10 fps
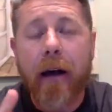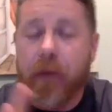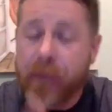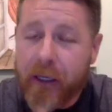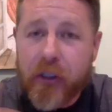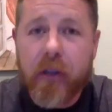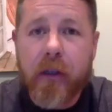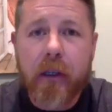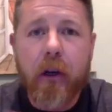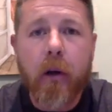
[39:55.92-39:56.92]
Finish to
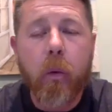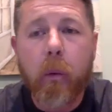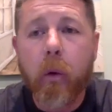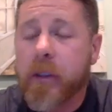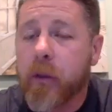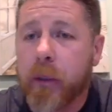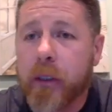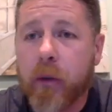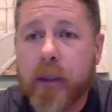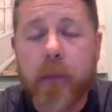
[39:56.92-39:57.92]
the year. We will still be
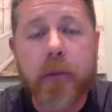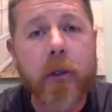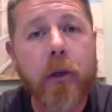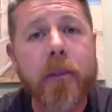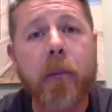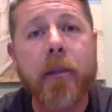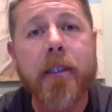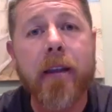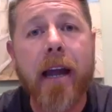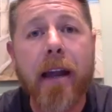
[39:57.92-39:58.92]
doing some Zooms. I'll be
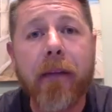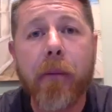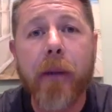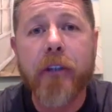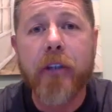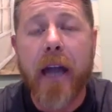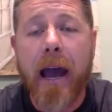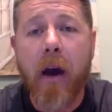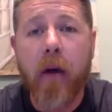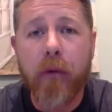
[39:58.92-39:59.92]
sending that information
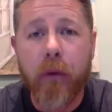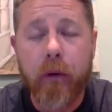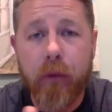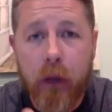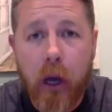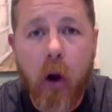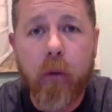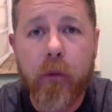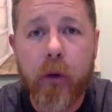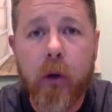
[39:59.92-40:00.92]
out for the
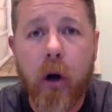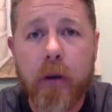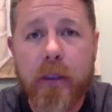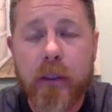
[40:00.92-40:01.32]
overview calls